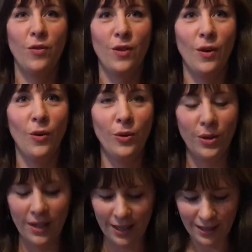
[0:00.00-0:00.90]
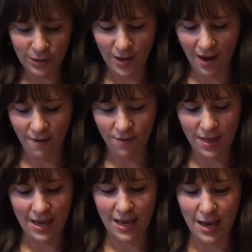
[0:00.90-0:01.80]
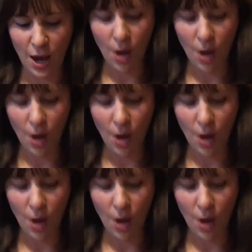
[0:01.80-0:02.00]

For the older kids, we have the